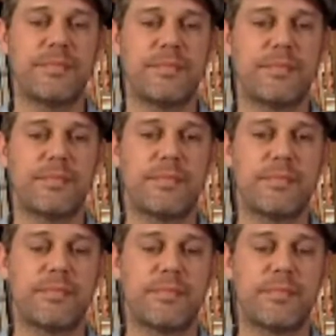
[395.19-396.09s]

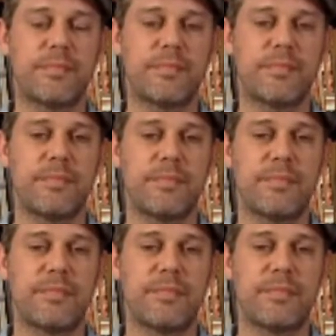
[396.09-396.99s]

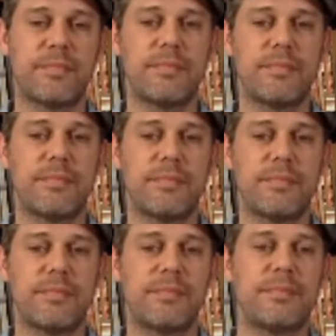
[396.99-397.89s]

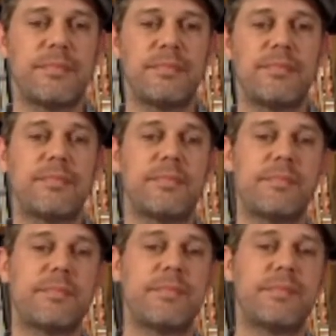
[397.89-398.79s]

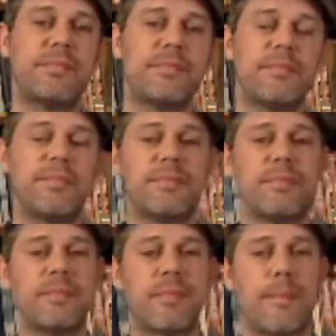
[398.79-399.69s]

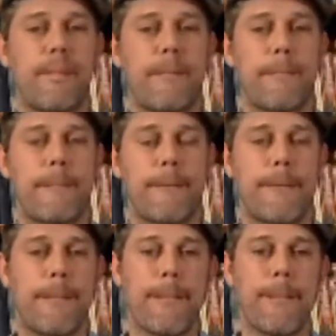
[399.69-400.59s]

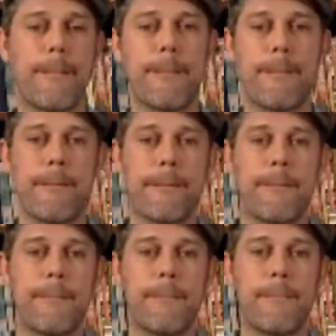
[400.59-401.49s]

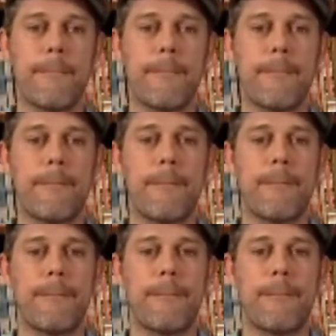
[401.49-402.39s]

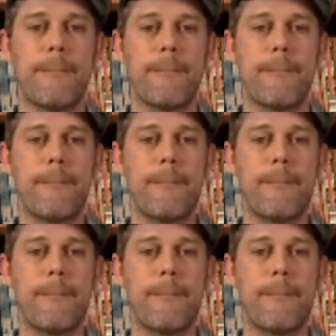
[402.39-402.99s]
(silent)